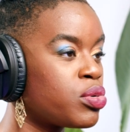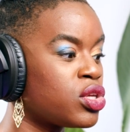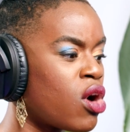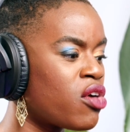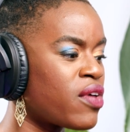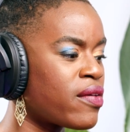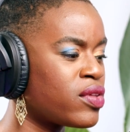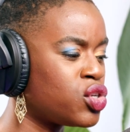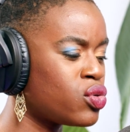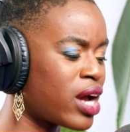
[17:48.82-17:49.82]
but y'all found
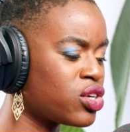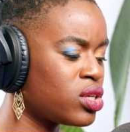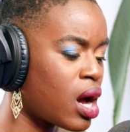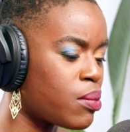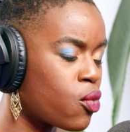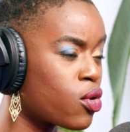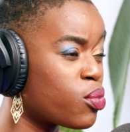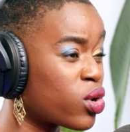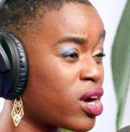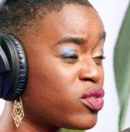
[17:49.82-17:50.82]
that you actually got more and
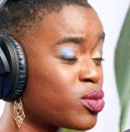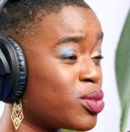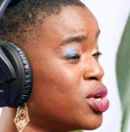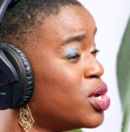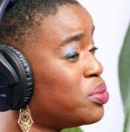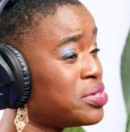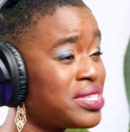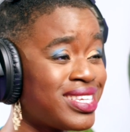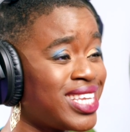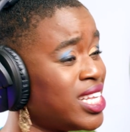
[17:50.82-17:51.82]
more comfortable, which is
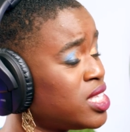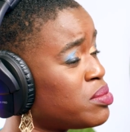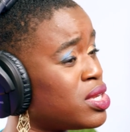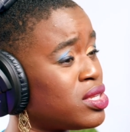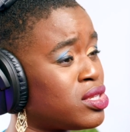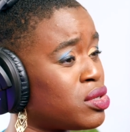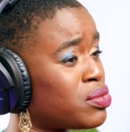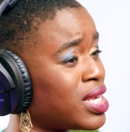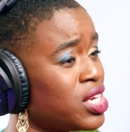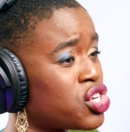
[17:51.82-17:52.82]
a testament to your
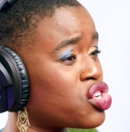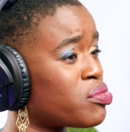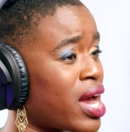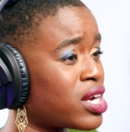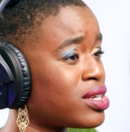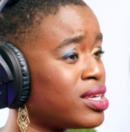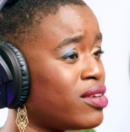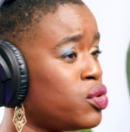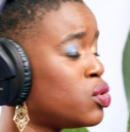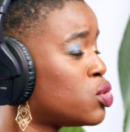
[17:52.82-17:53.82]
relationship, actually. If
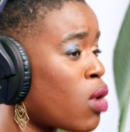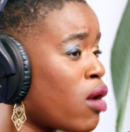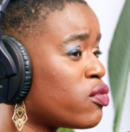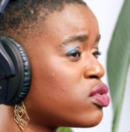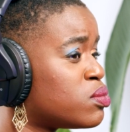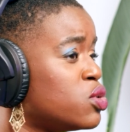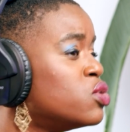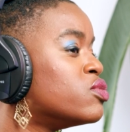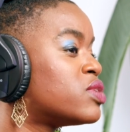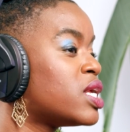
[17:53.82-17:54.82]
you can do all those
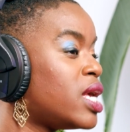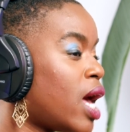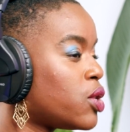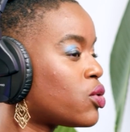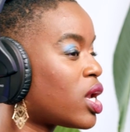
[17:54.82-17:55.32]
moves and you're